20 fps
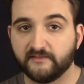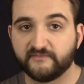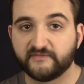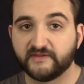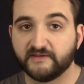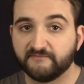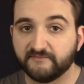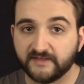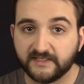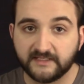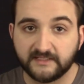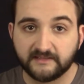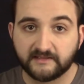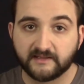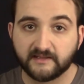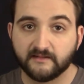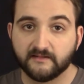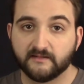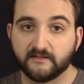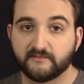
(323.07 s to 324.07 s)

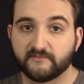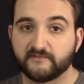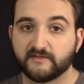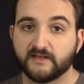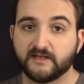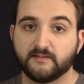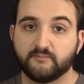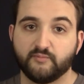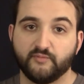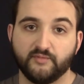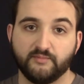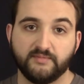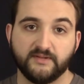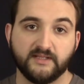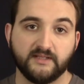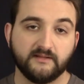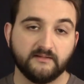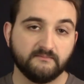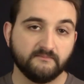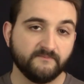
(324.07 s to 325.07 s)
780 setup will
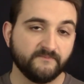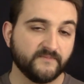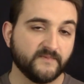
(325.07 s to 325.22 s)
be,